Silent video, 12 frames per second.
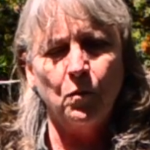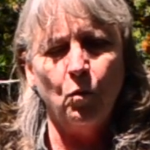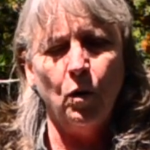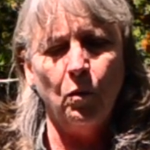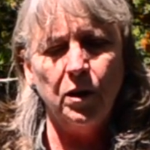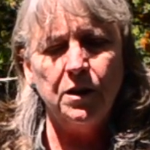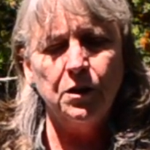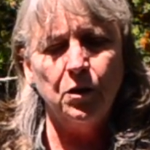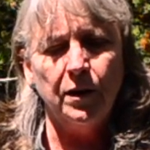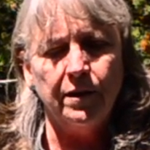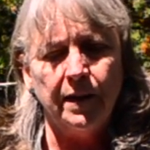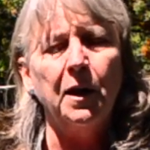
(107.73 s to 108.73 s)
What we
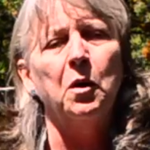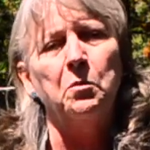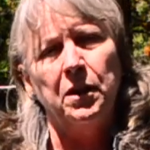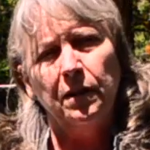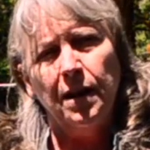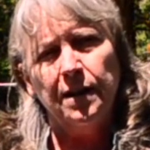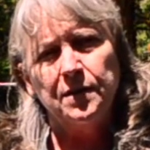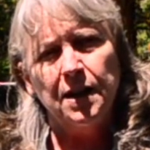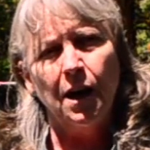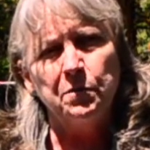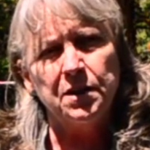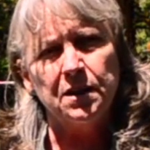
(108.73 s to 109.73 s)
do in therapy a lot of
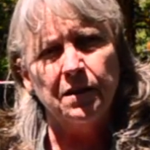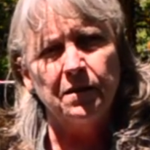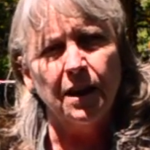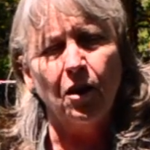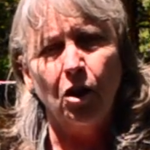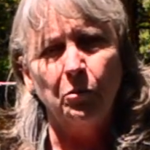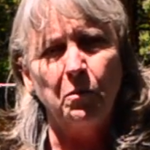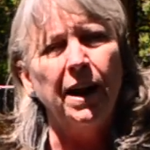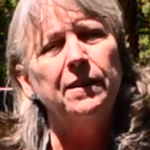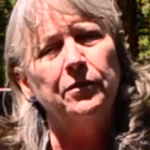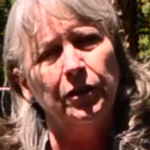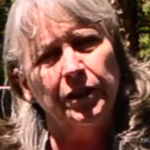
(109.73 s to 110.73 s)
times is a thing called
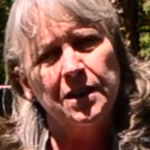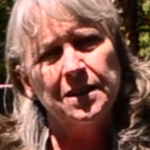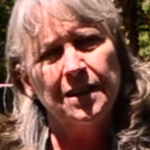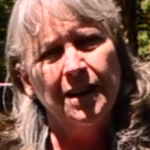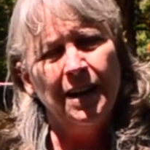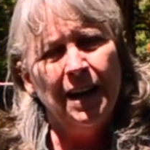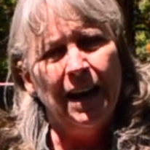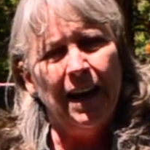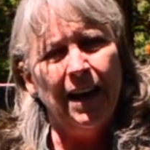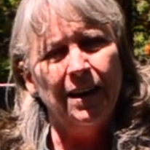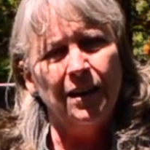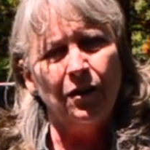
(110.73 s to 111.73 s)
mindfulness
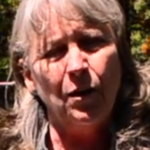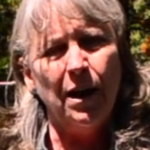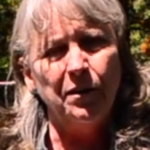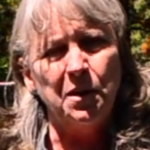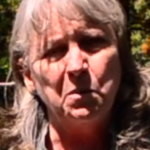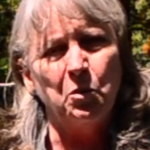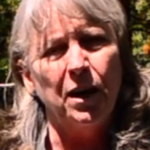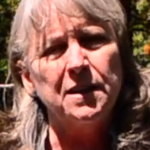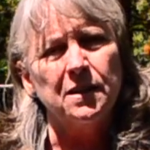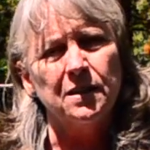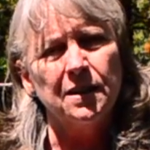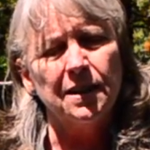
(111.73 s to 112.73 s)
and grounding to
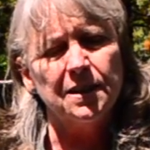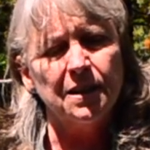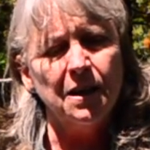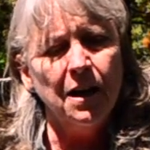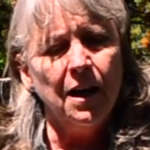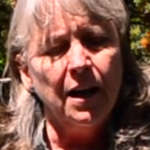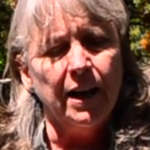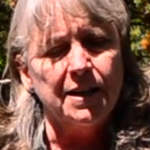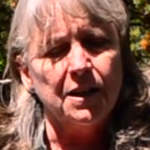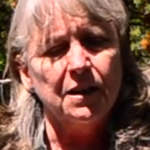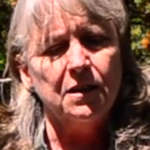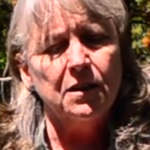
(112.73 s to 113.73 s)
present. It's
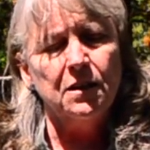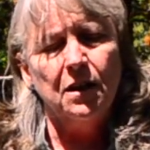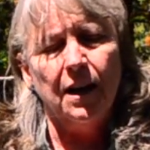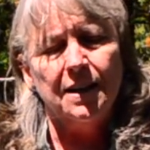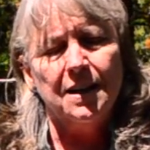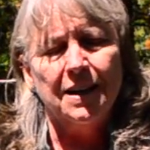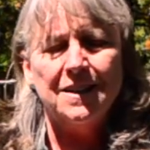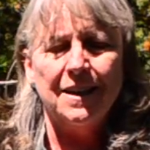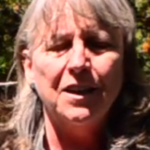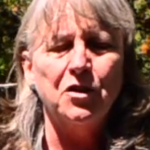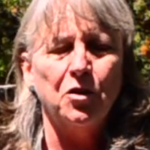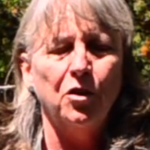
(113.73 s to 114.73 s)
an
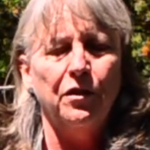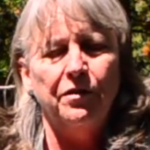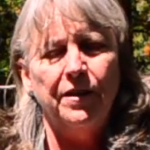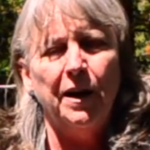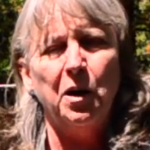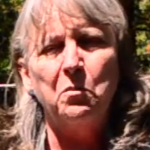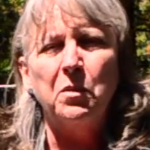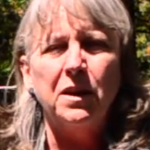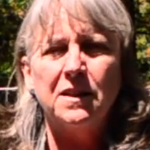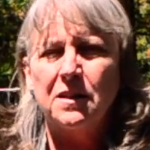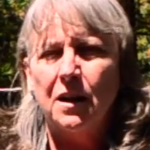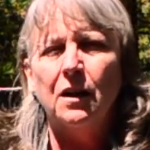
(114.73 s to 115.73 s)
essential therapy
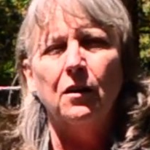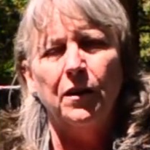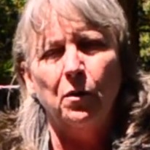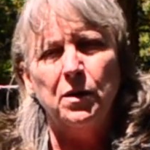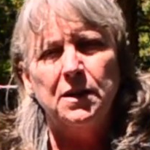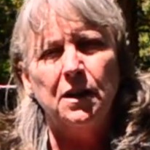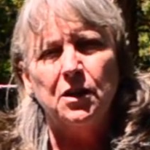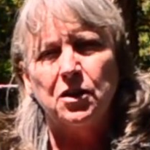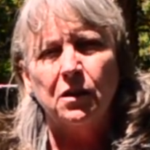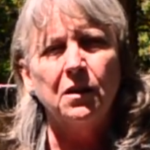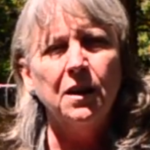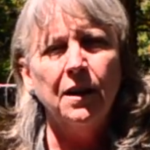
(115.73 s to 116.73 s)
skill that we teach
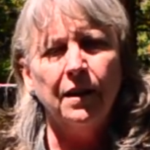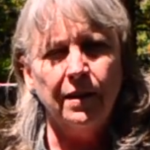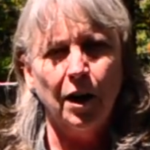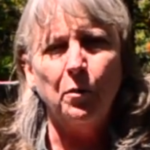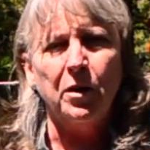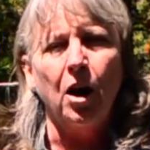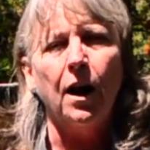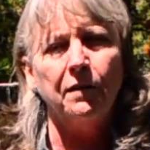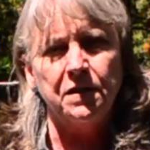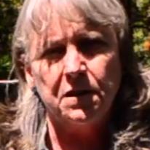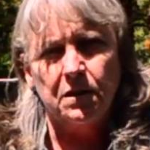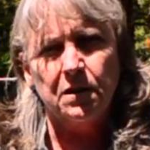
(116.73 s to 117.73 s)
in therapy
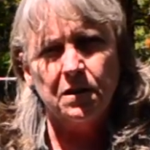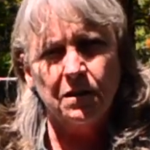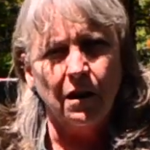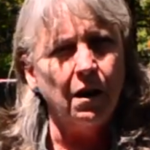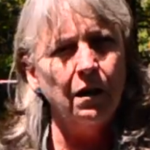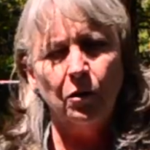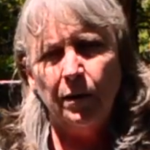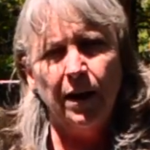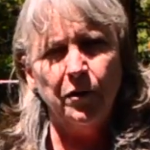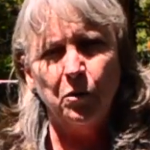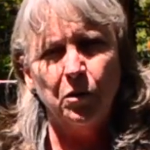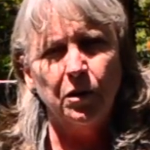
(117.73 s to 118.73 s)
offices all
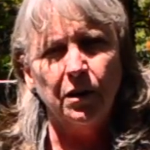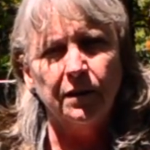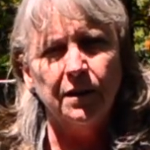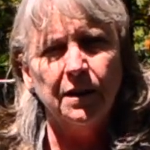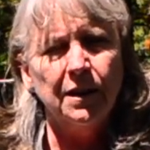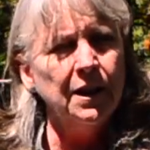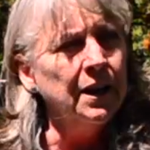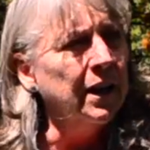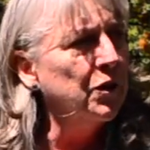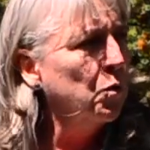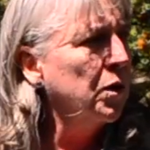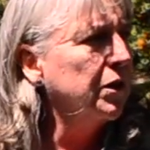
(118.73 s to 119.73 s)
around the world.
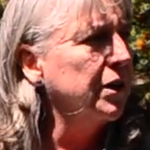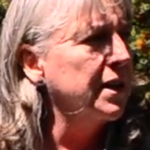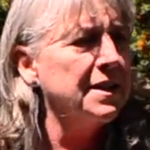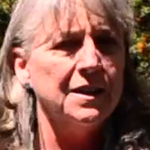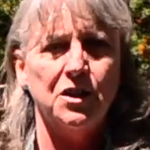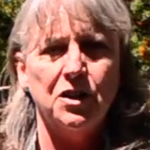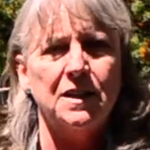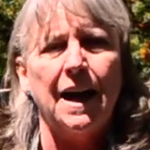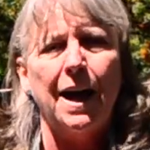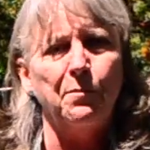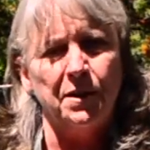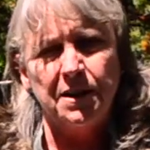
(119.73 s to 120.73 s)
In the wilderness, it just
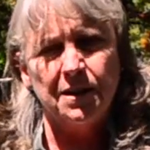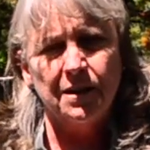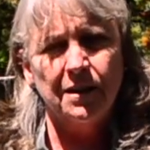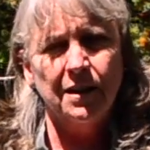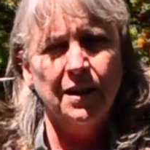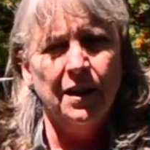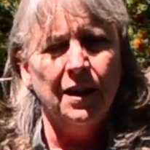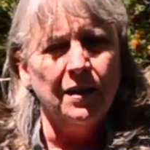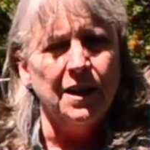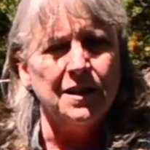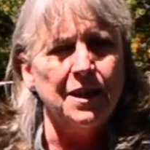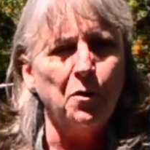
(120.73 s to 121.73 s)
happens.
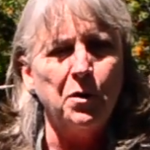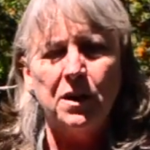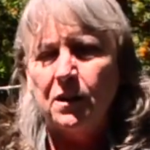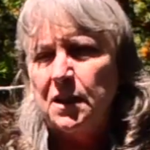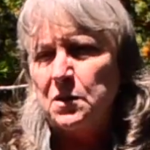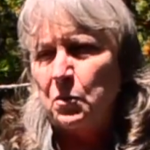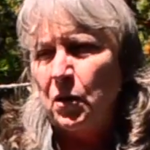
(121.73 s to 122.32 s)
They step into these